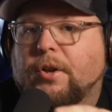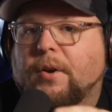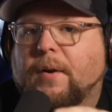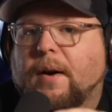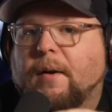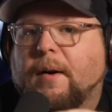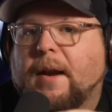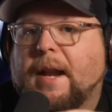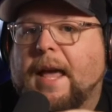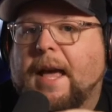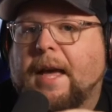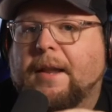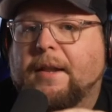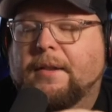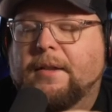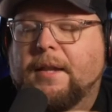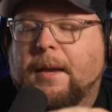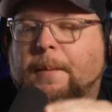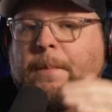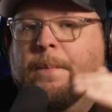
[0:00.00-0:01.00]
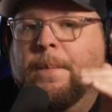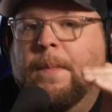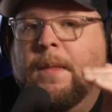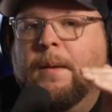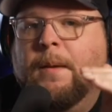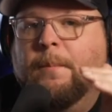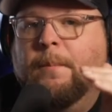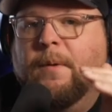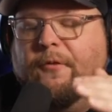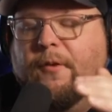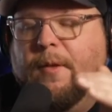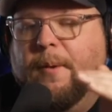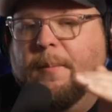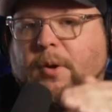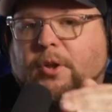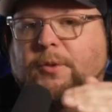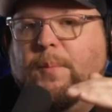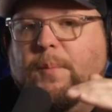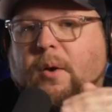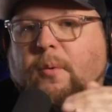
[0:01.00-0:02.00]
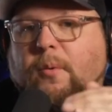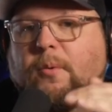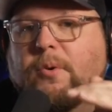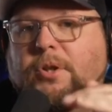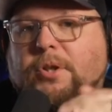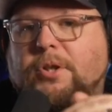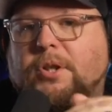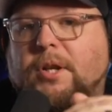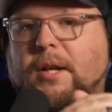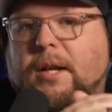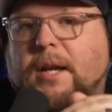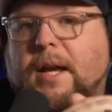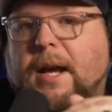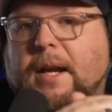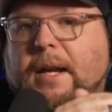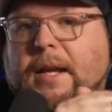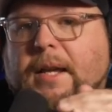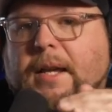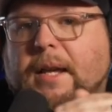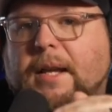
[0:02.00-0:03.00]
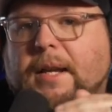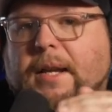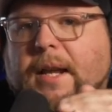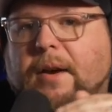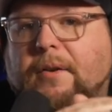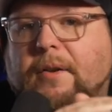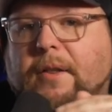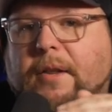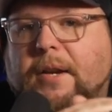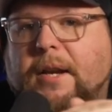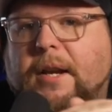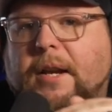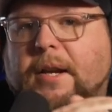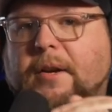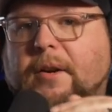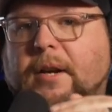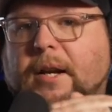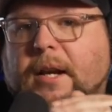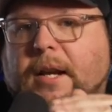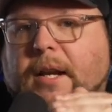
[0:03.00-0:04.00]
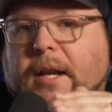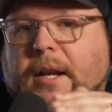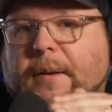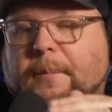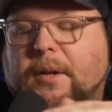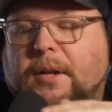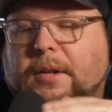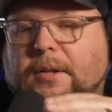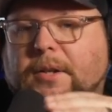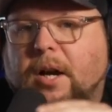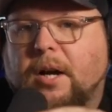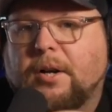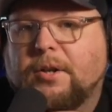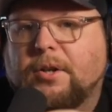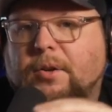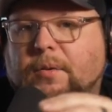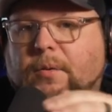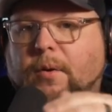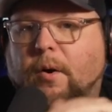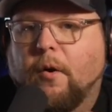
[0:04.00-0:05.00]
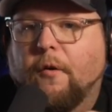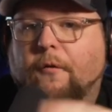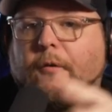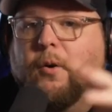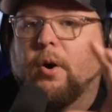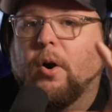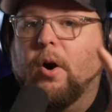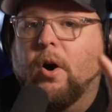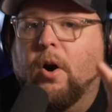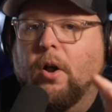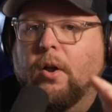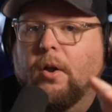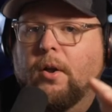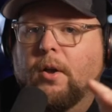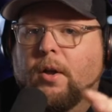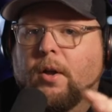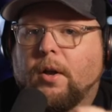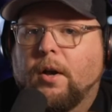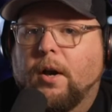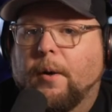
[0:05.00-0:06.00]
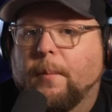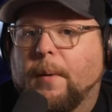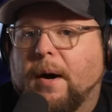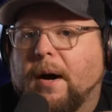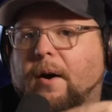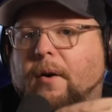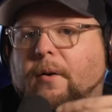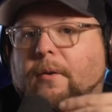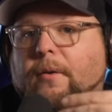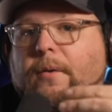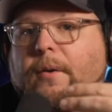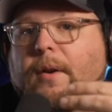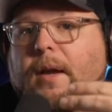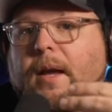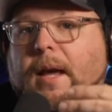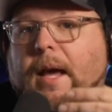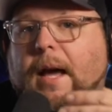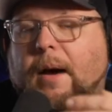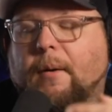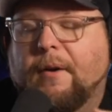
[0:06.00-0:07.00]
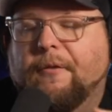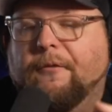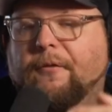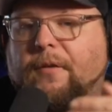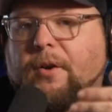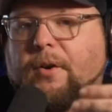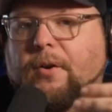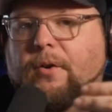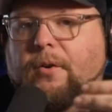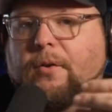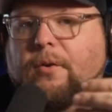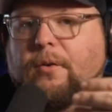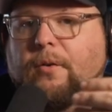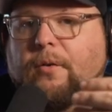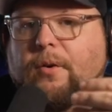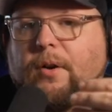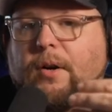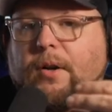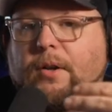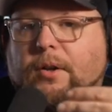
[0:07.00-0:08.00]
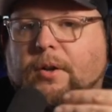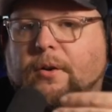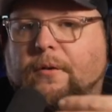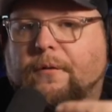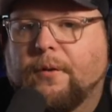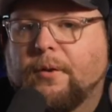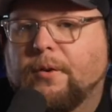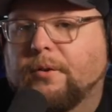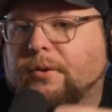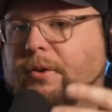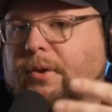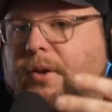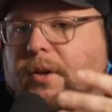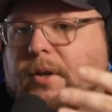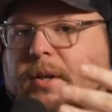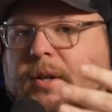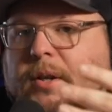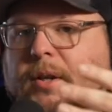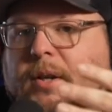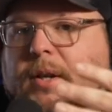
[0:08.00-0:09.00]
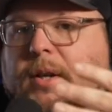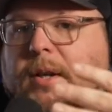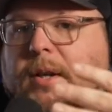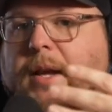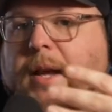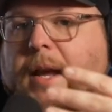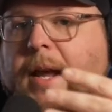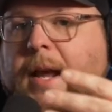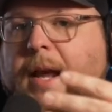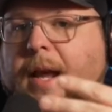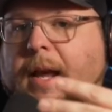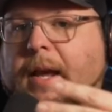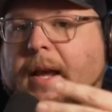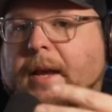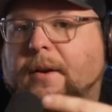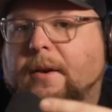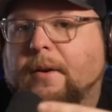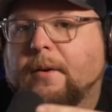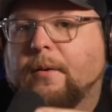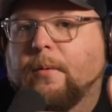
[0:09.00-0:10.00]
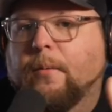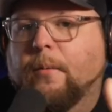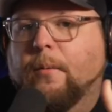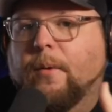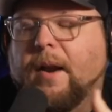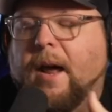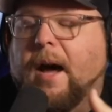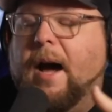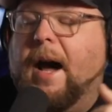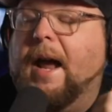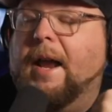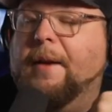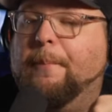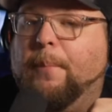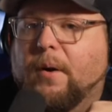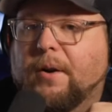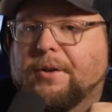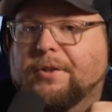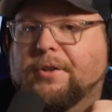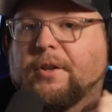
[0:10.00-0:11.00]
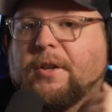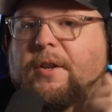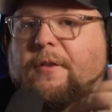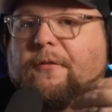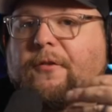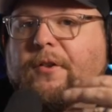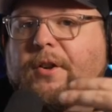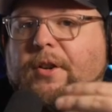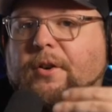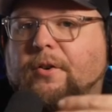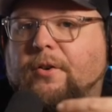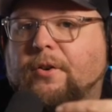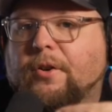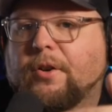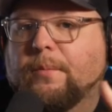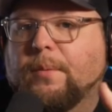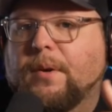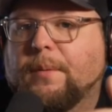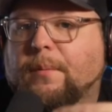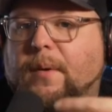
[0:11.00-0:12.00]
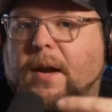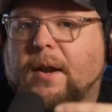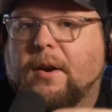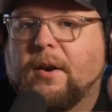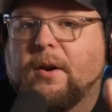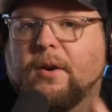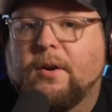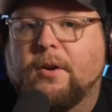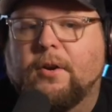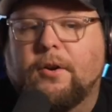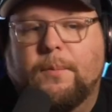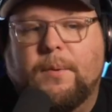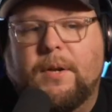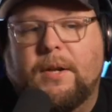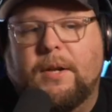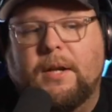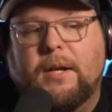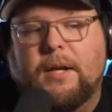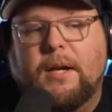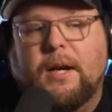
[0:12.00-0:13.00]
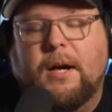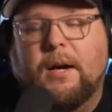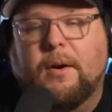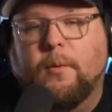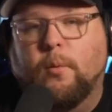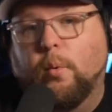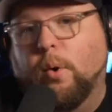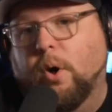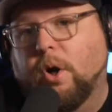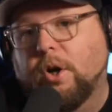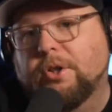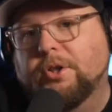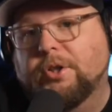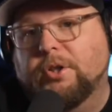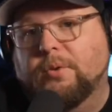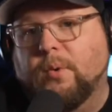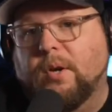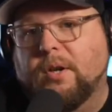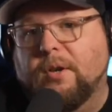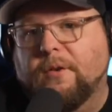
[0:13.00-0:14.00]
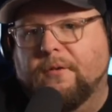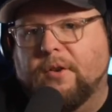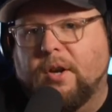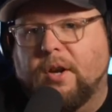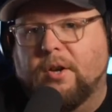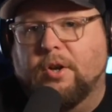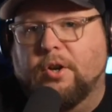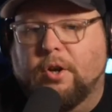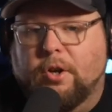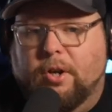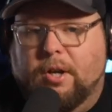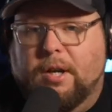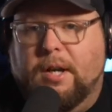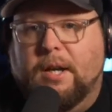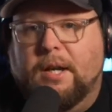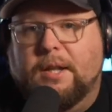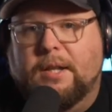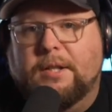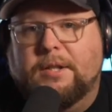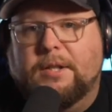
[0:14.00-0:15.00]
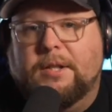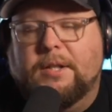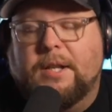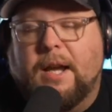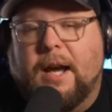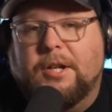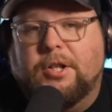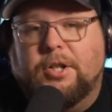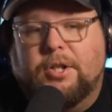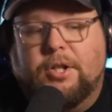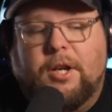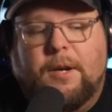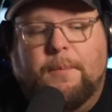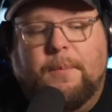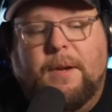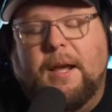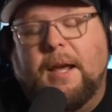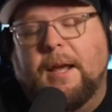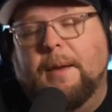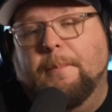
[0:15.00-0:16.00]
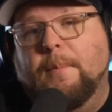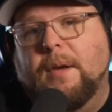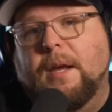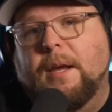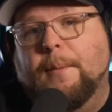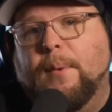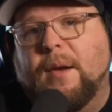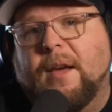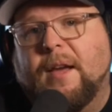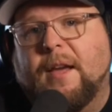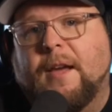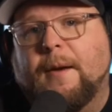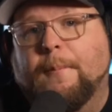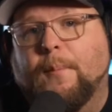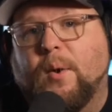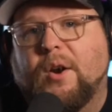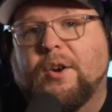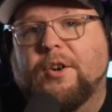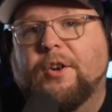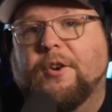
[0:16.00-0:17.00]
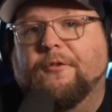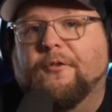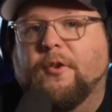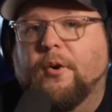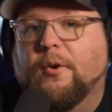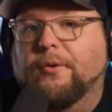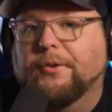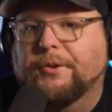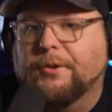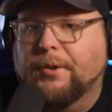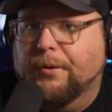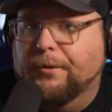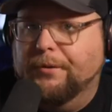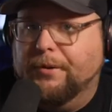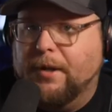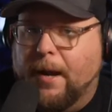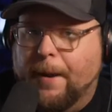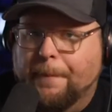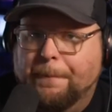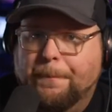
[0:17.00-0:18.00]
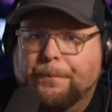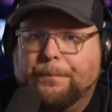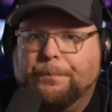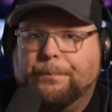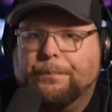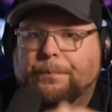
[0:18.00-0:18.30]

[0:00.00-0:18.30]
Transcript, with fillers: you how I'd edit them, but for the most part, we're just gonna kind of get down to the nitty gritty, and I'm gonna talk to you overall about how I feel your photos look and what I personally feel could be better, could be uh, worse, what you've done good. This is not just going to be a me picking apart your photos the whole time.